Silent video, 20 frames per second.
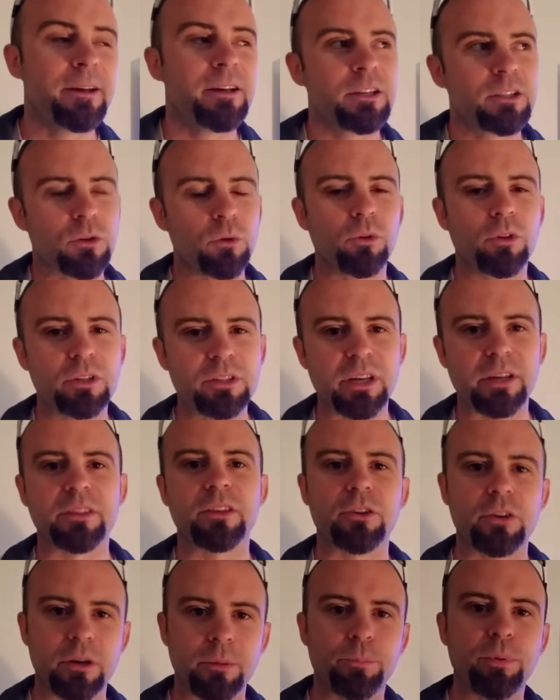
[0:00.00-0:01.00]
So it looks like
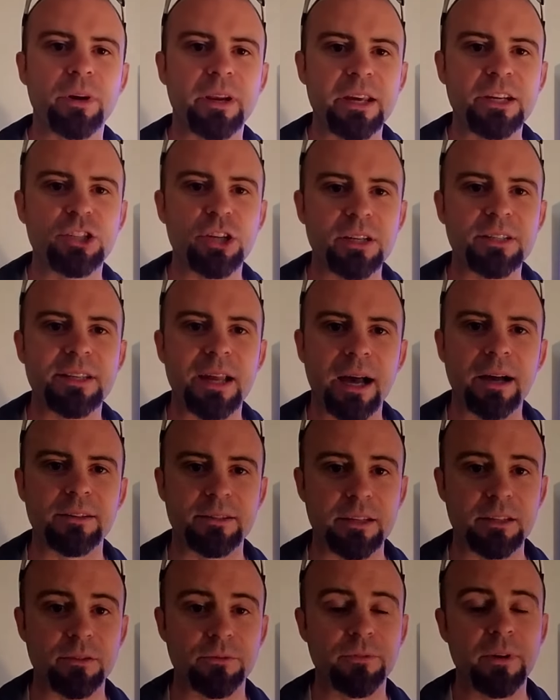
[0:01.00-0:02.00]
they're going to put AJ Styles
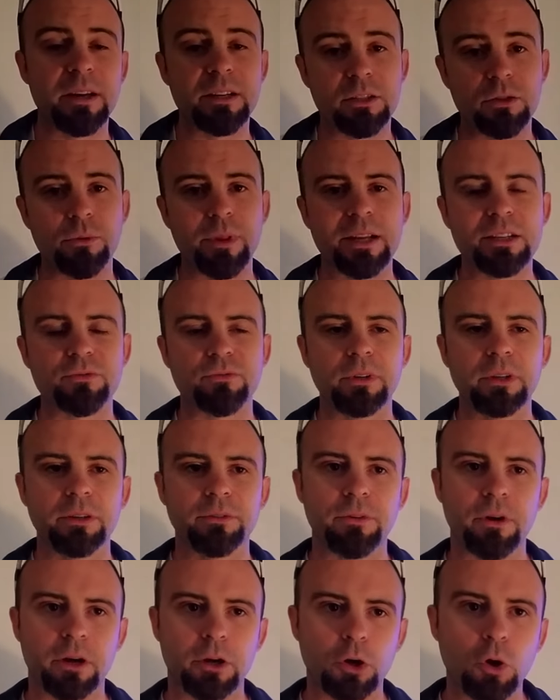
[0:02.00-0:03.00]
as a face. So that's really
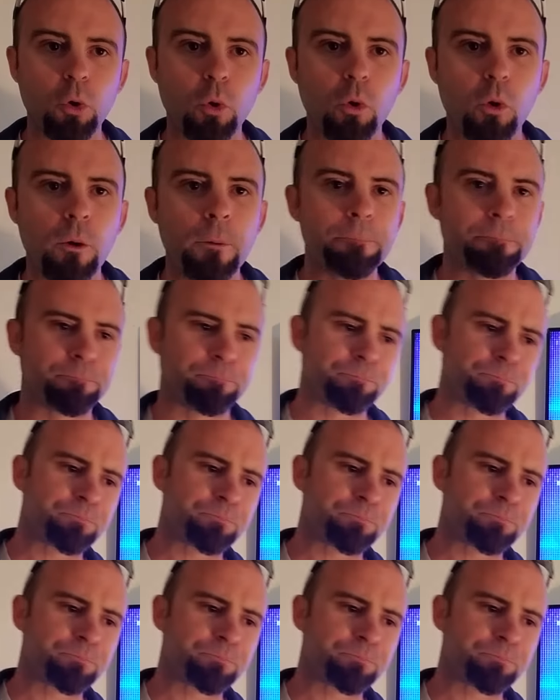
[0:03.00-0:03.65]
fucking cool.